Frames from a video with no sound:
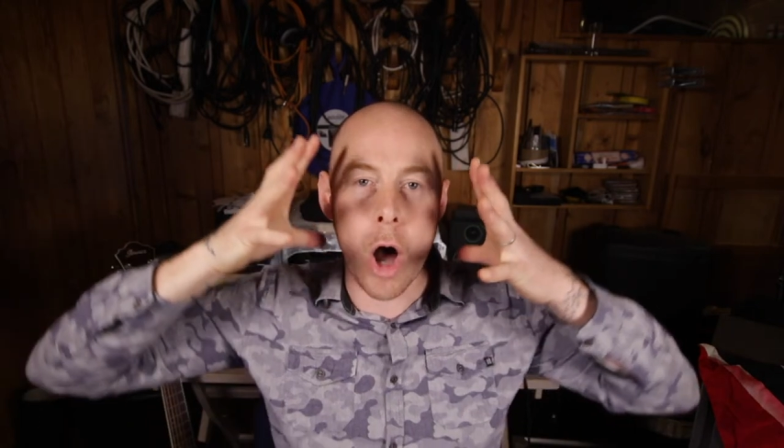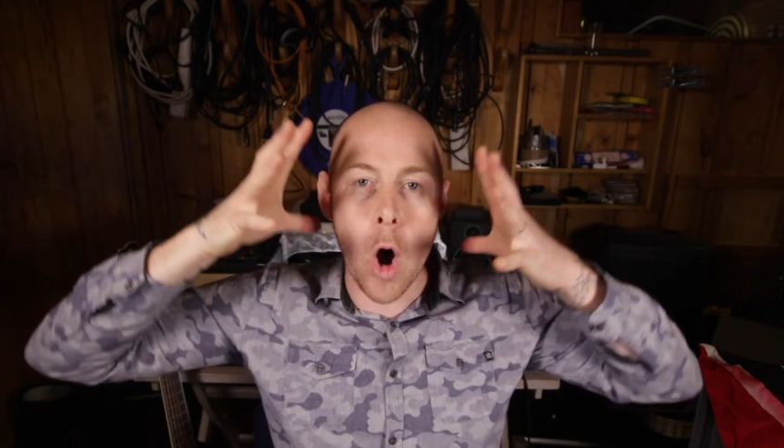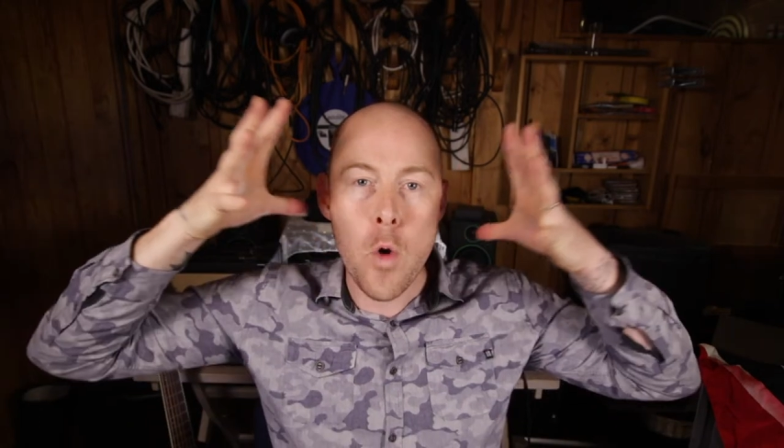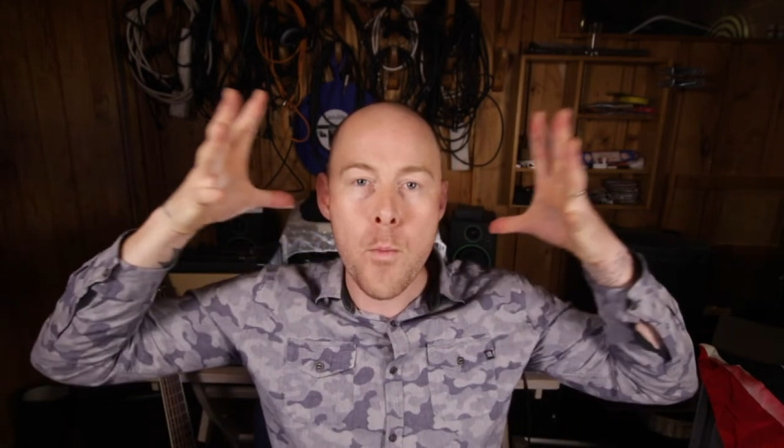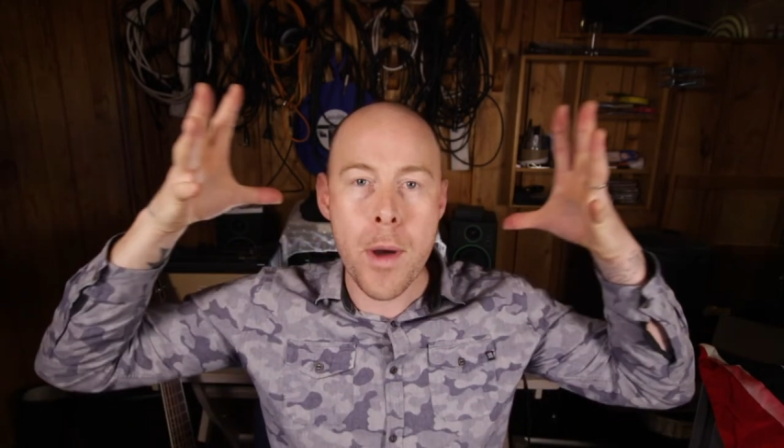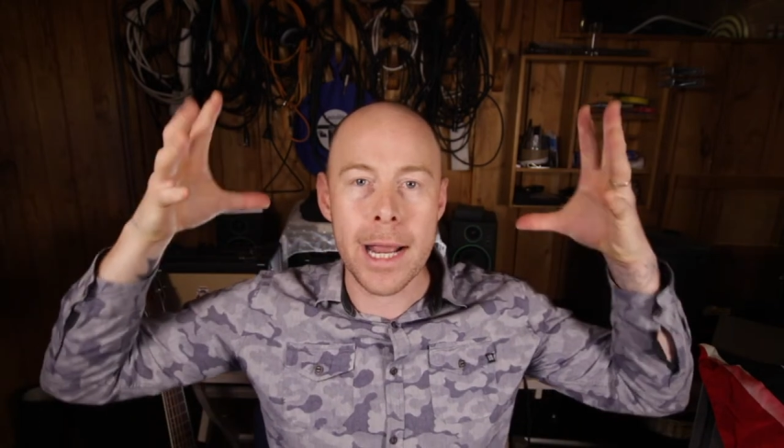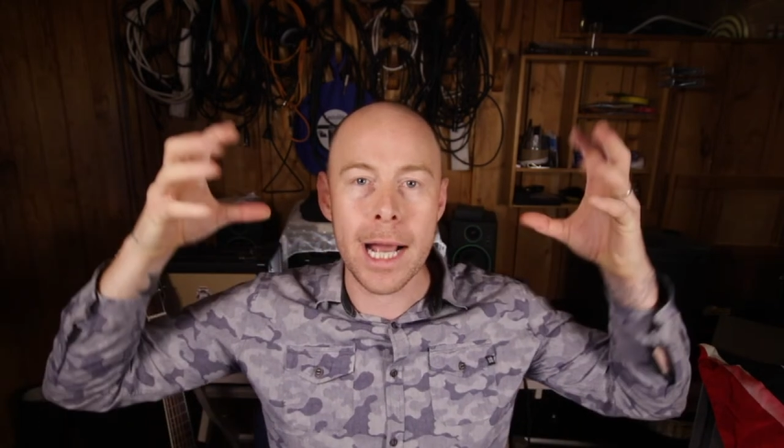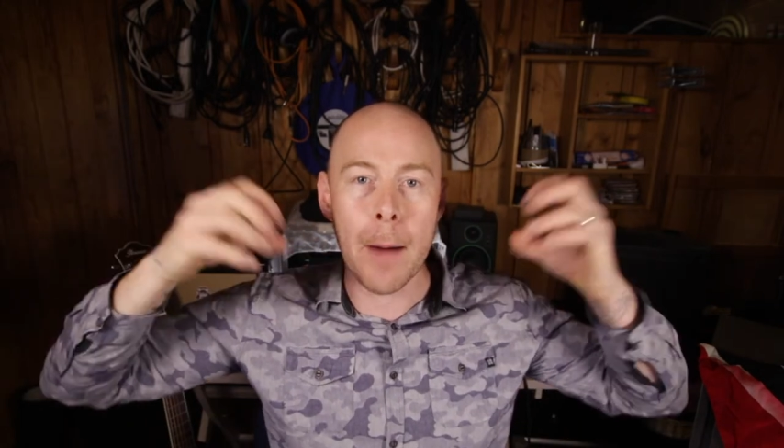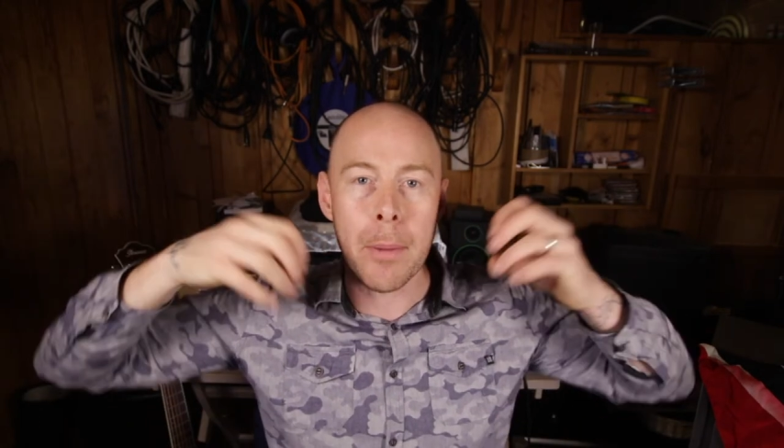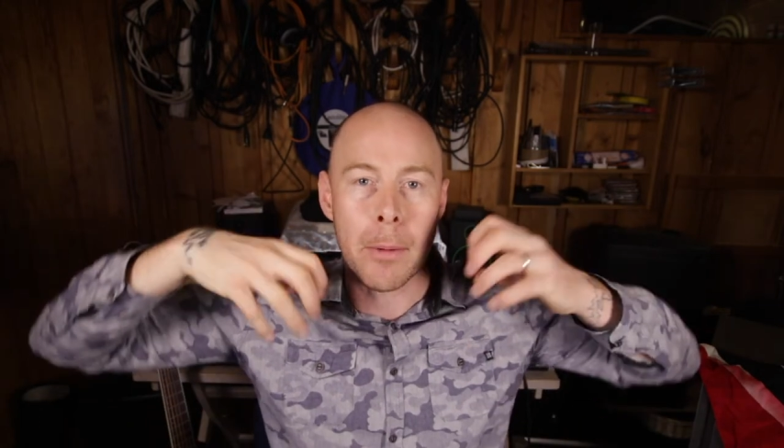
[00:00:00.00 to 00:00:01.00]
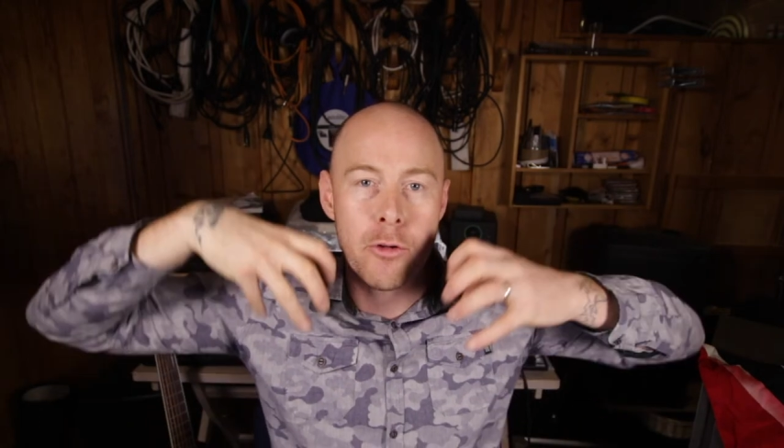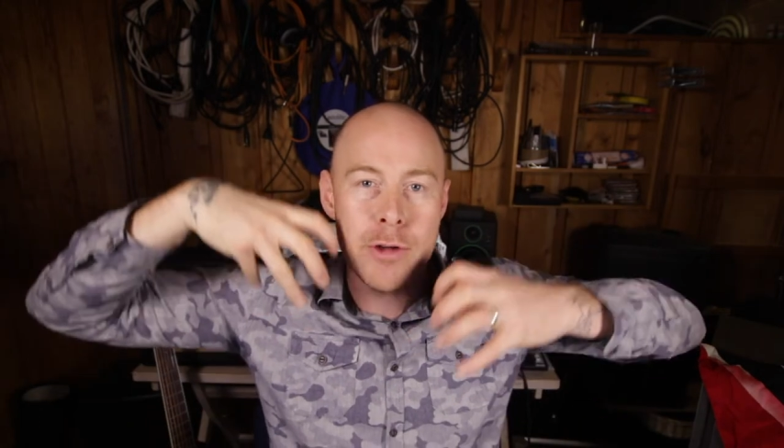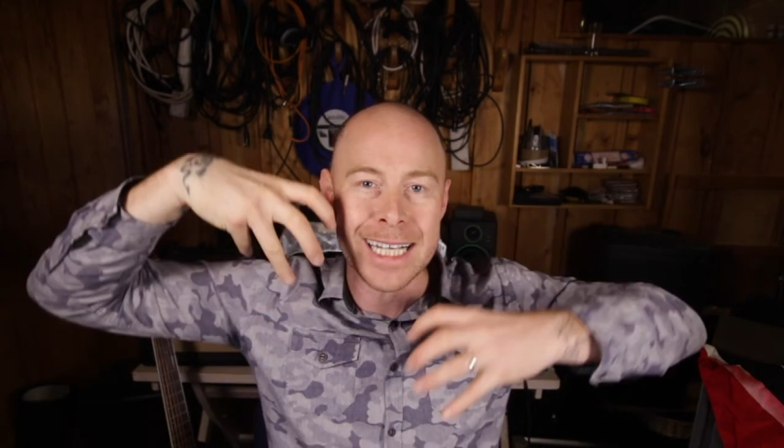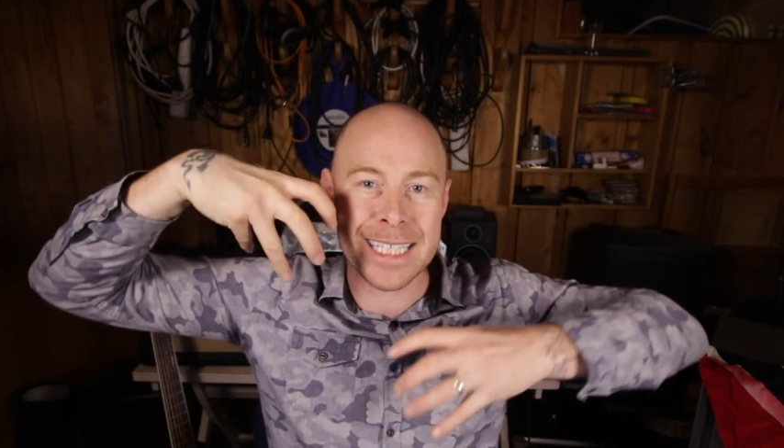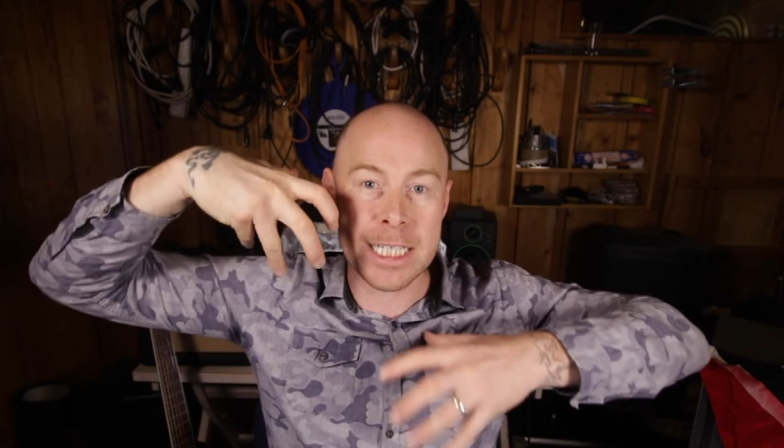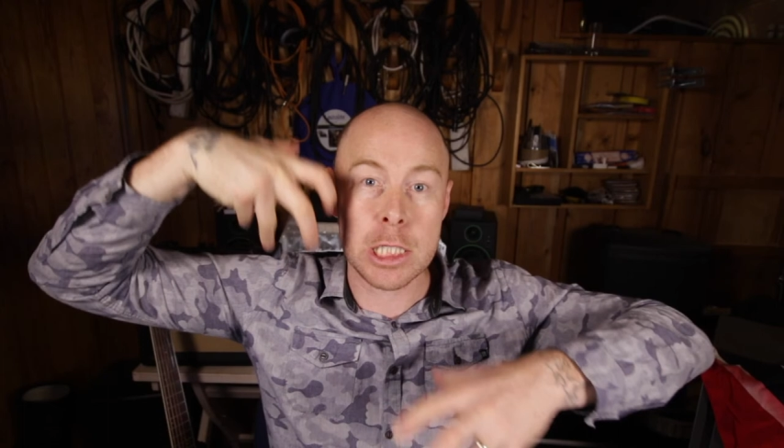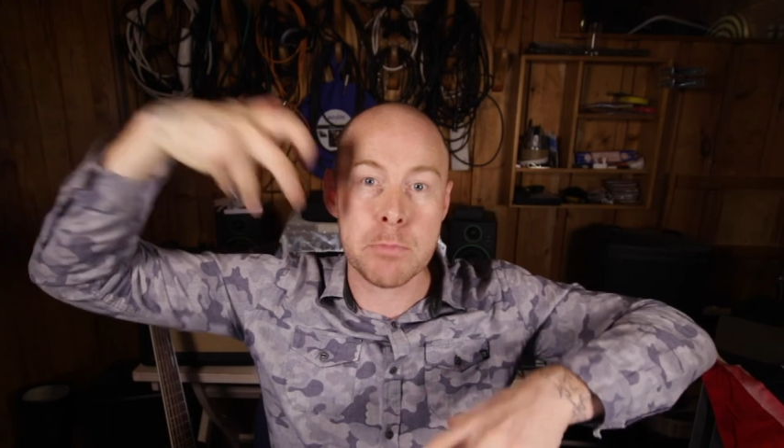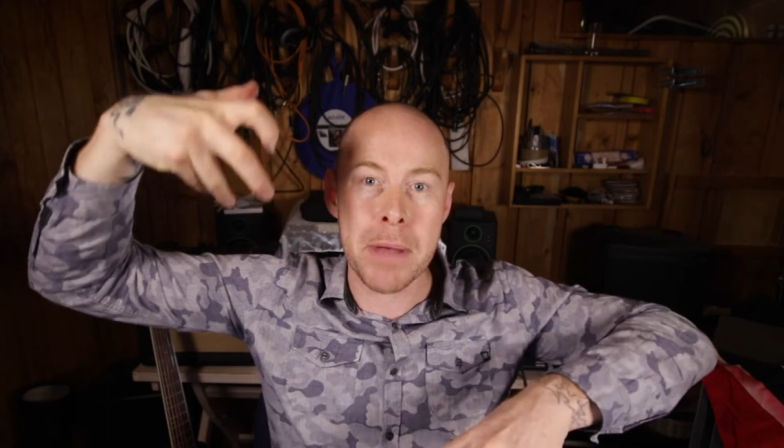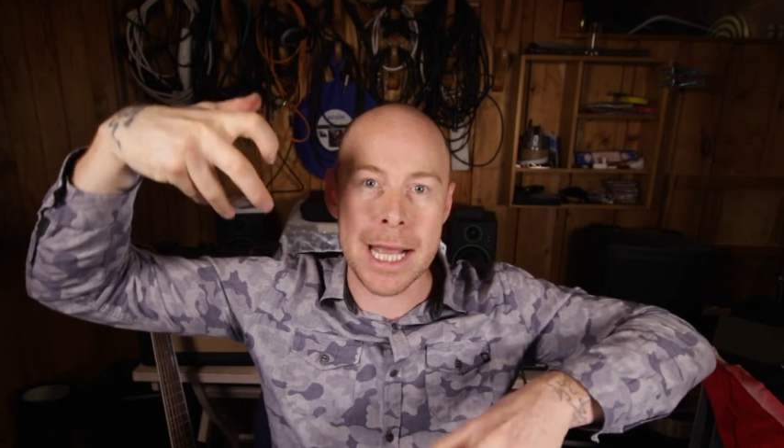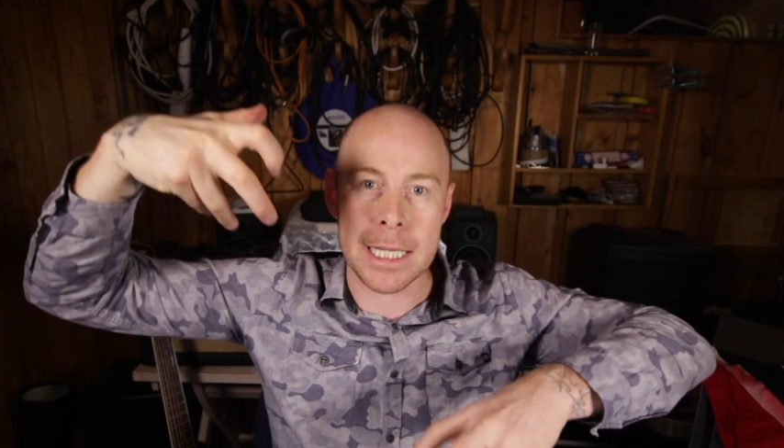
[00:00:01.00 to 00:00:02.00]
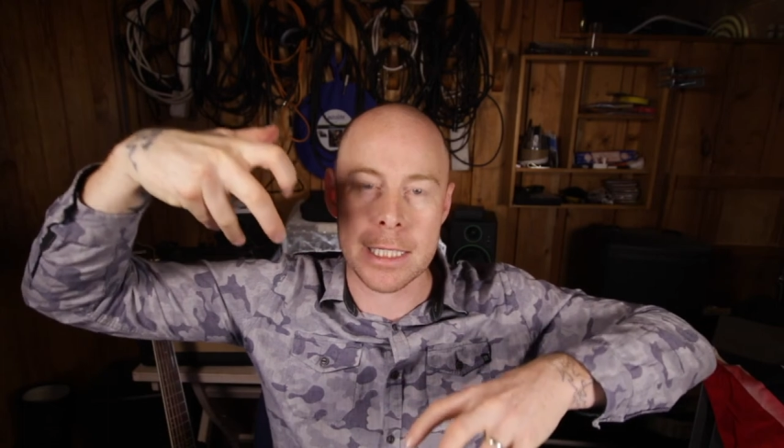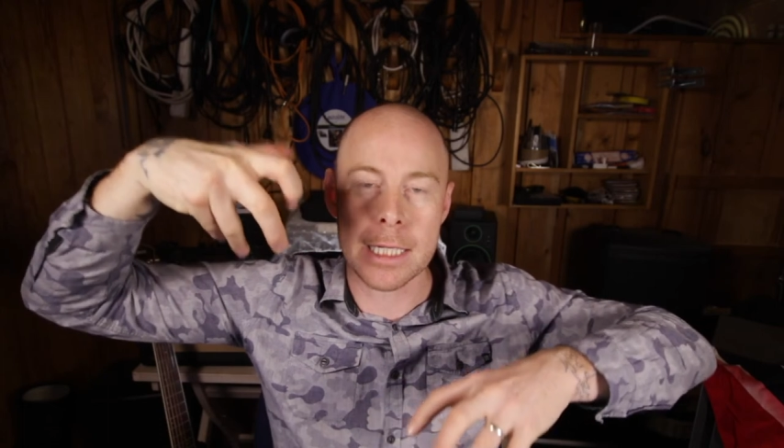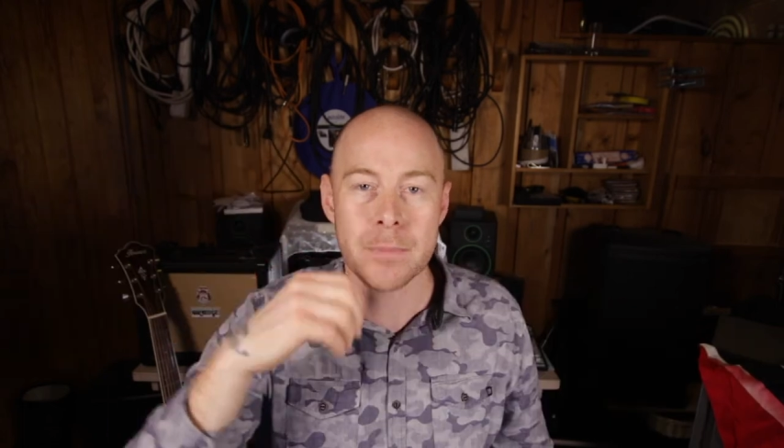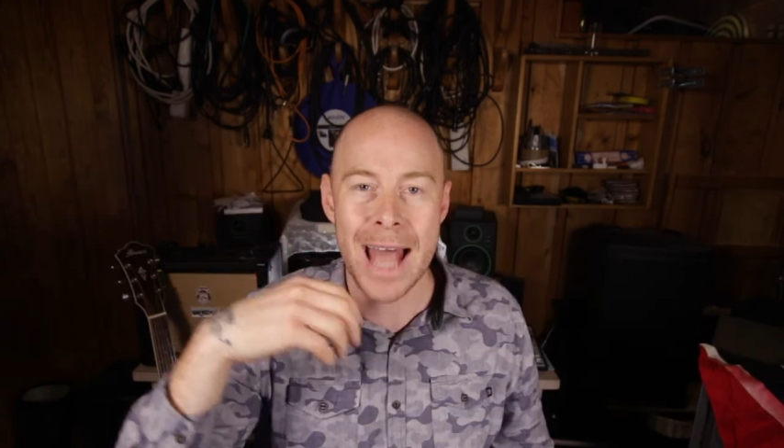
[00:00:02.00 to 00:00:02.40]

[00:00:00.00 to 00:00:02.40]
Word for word: opening up and creating space.